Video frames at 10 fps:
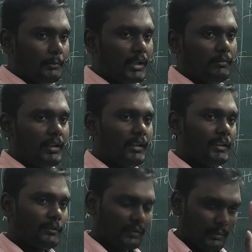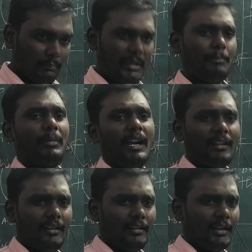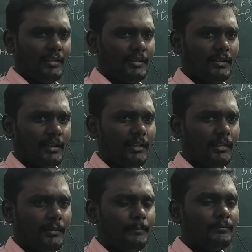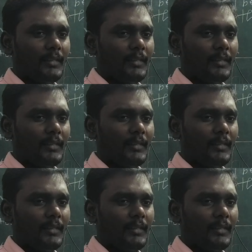But when it is simply parallel tangent, now